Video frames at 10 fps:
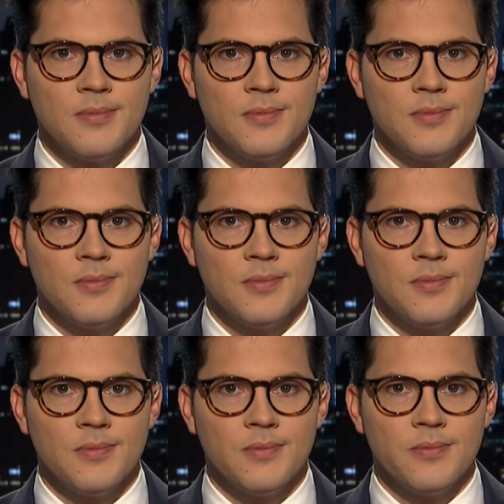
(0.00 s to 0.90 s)

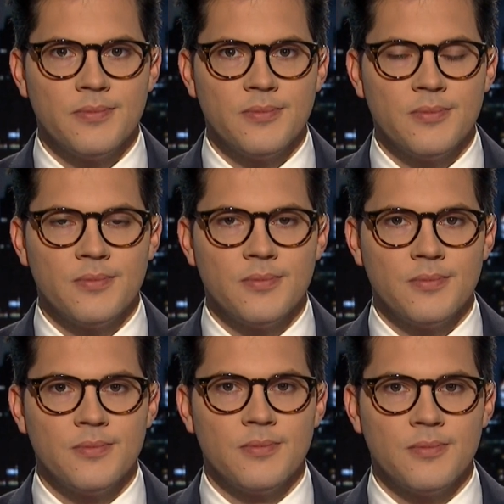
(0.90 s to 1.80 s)

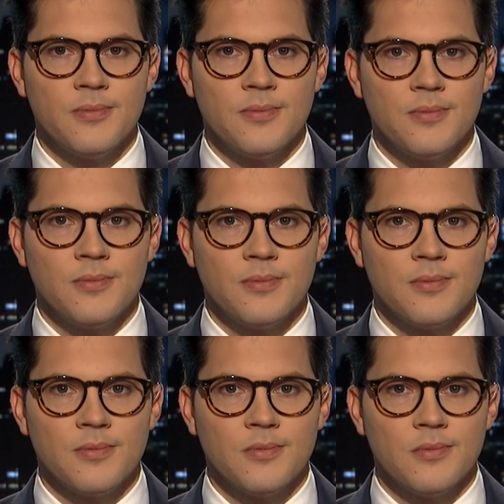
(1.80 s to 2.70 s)
No words are spoken by the person on screen.